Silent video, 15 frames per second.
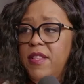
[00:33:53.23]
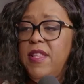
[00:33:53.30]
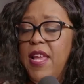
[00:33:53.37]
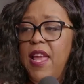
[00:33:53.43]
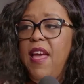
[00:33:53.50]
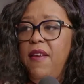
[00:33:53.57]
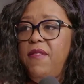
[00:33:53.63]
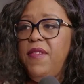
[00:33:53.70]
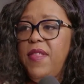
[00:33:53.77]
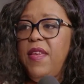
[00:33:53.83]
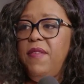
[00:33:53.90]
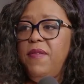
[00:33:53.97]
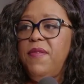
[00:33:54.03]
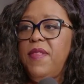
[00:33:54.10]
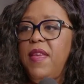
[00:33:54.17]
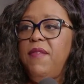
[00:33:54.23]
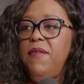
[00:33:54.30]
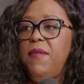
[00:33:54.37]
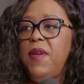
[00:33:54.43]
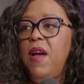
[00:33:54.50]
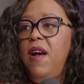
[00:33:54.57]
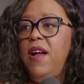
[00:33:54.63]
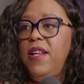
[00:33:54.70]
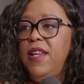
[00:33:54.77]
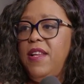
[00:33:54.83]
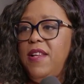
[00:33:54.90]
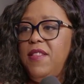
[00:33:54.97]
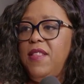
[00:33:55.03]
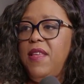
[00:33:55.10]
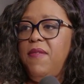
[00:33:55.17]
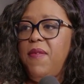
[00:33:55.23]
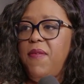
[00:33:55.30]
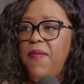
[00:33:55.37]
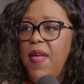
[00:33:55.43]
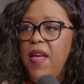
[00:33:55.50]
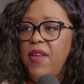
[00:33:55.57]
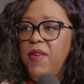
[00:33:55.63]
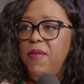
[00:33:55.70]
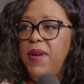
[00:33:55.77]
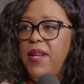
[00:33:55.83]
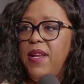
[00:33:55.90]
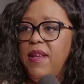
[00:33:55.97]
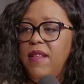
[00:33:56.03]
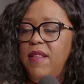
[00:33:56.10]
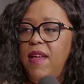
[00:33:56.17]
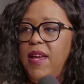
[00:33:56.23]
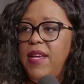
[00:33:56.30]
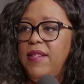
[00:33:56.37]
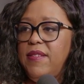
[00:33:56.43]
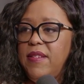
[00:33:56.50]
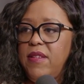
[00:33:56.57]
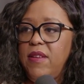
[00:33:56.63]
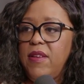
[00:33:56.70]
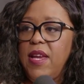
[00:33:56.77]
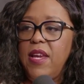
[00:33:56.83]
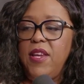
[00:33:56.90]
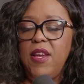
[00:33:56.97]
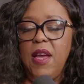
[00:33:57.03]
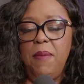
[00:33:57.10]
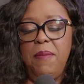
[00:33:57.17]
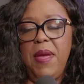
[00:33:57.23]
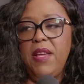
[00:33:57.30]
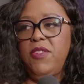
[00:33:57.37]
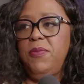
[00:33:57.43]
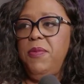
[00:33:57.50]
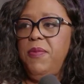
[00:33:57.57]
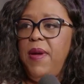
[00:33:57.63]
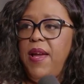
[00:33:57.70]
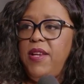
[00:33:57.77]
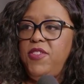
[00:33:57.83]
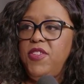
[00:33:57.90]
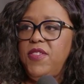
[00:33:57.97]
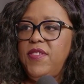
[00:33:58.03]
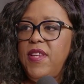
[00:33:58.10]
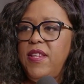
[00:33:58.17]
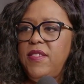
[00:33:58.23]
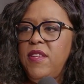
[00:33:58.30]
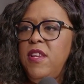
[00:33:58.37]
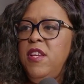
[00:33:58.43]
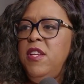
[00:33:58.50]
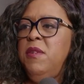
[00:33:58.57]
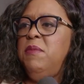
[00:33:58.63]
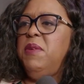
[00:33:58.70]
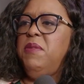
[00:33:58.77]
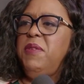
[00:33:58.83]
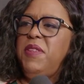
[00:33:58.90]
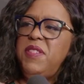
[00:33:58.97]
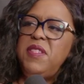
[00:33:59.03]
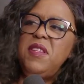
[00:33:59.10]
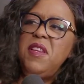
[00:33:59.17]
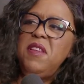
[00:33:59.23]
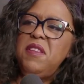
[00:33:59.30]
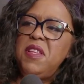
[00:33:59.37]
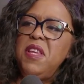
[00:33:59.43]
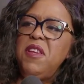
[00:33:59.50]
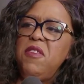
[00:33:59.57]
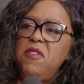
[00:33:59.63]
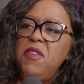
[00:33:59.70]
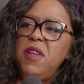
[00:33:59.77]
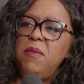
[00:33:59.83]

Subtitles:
They have. They've gone in and they've evaluated clients and you got maximum IHSS, but we still think you